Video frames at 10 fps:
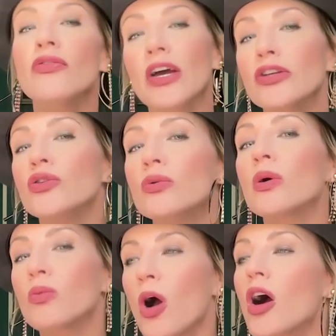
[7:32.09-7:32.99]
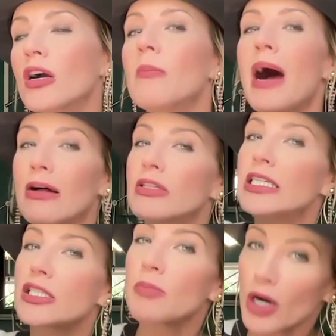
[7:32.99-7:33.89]
that you were wrong about
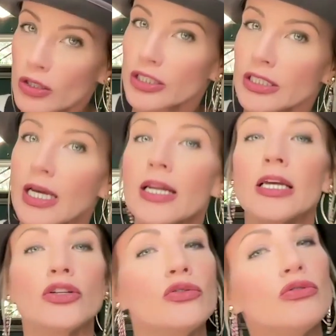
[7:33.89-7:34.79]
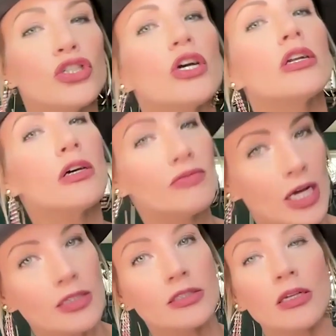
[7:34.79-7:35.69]
this person and you should have
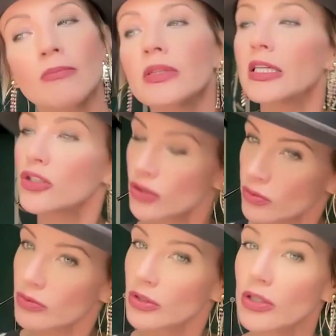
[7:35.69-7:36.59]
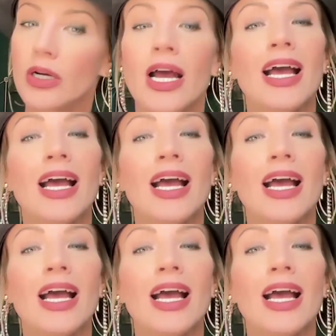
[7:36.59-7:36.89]
done something sooner?